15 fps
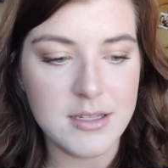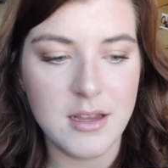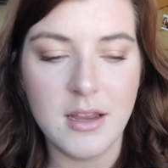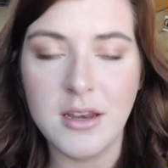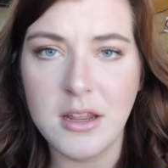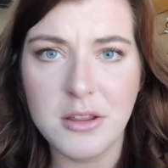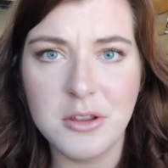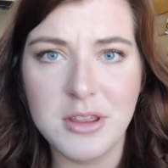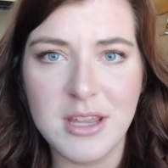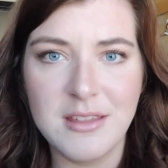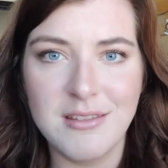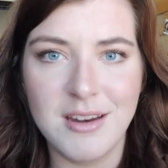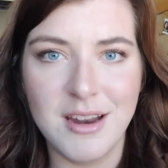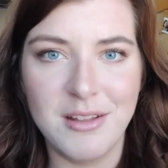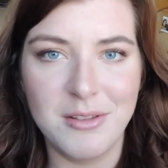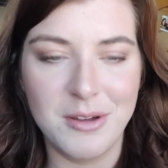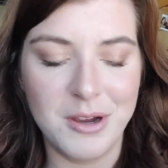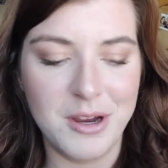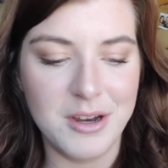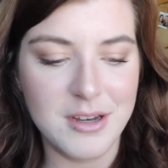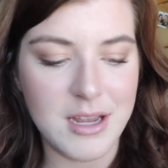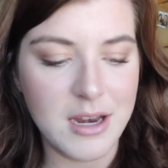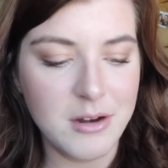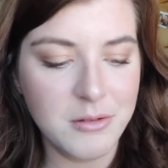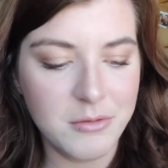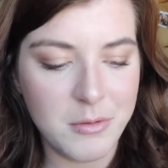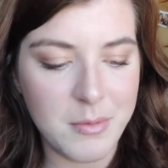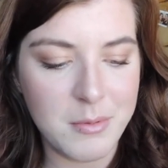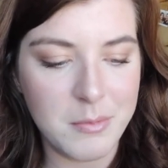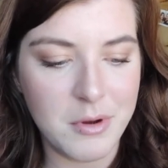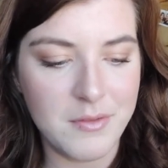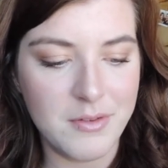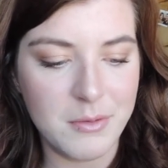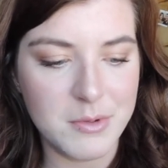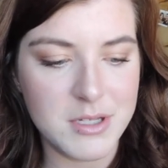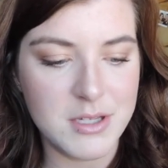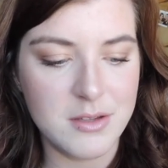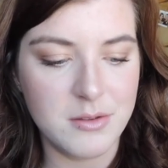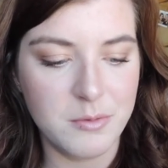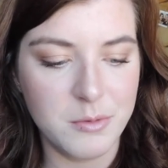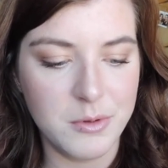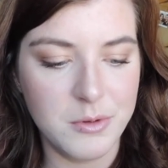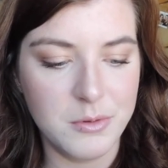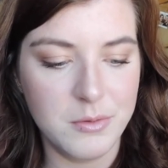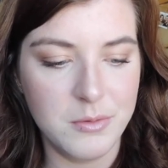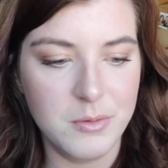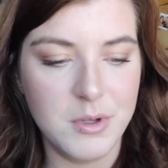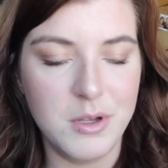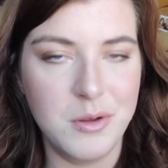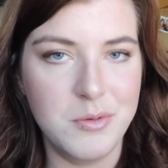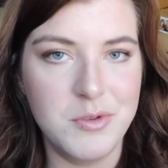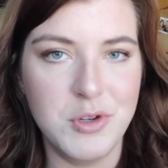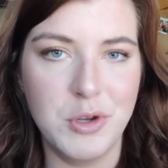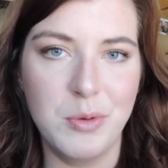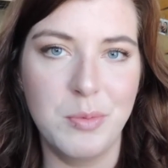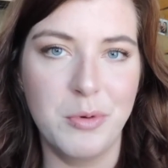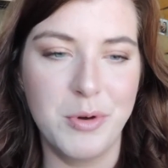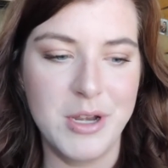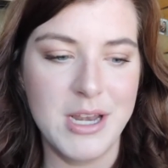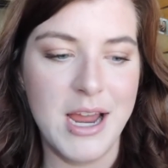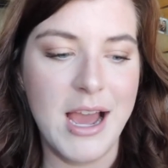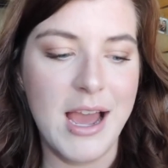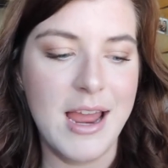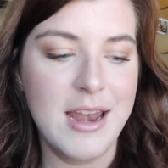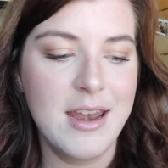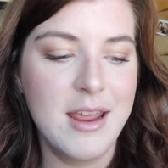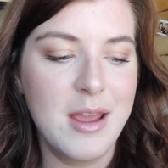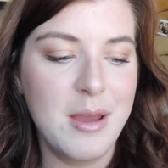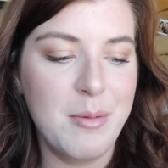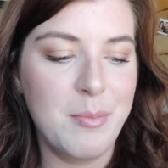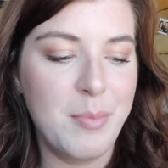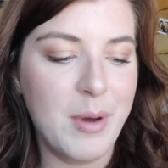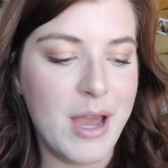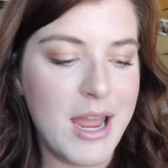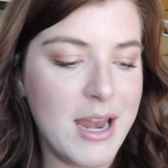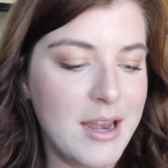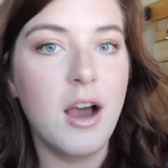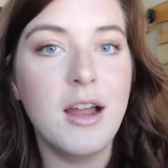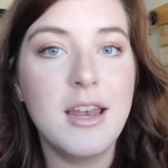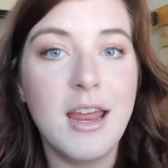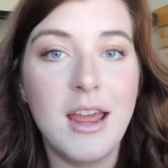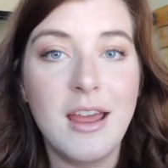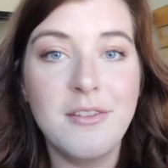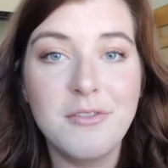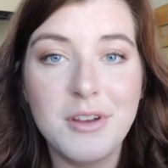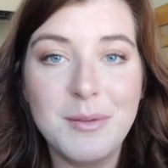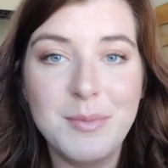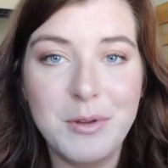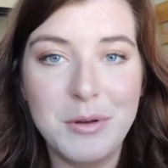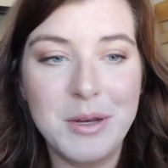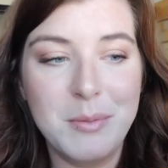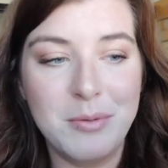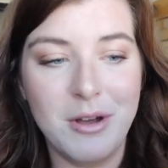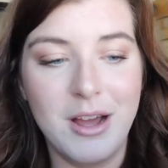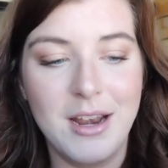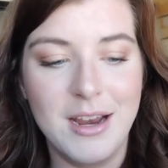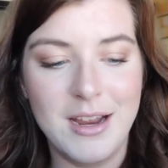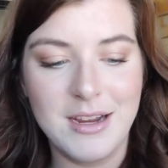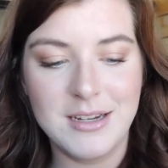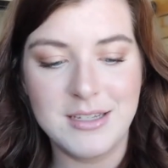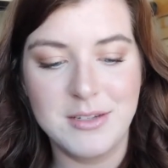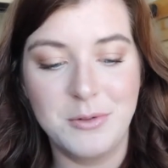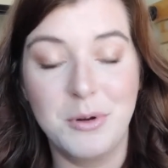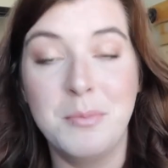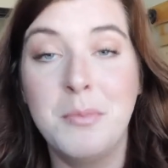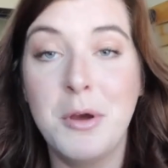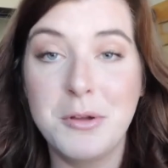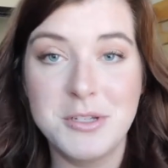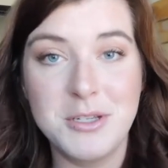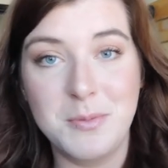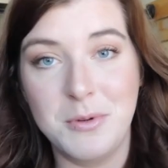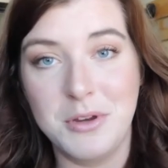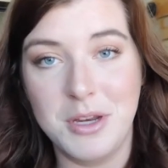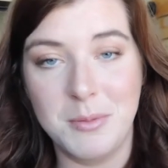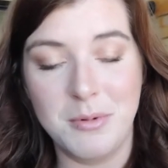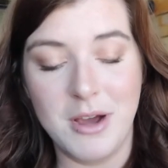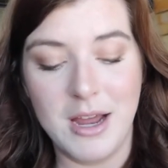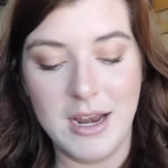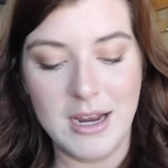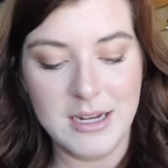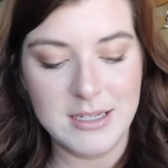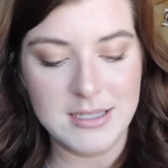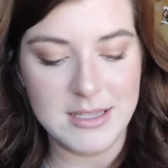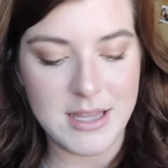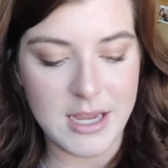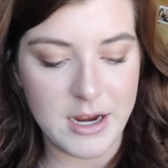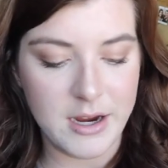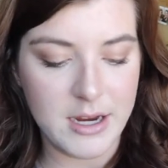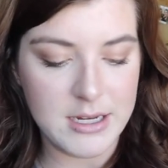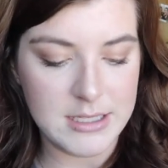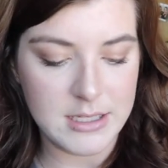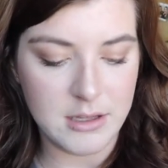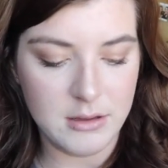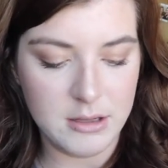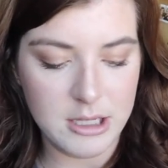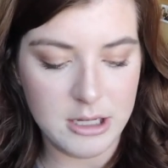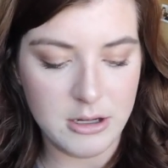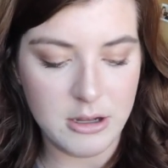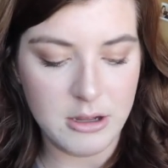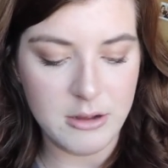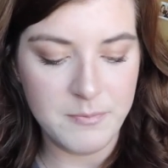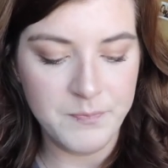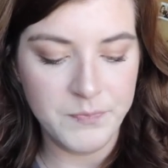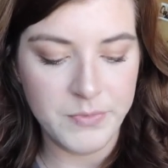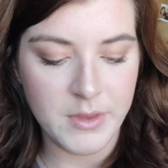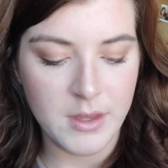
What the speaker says: another thing that I learned, I don't remember if it was through YouTube or not, but on every beauty product, or most beauty products, there is a little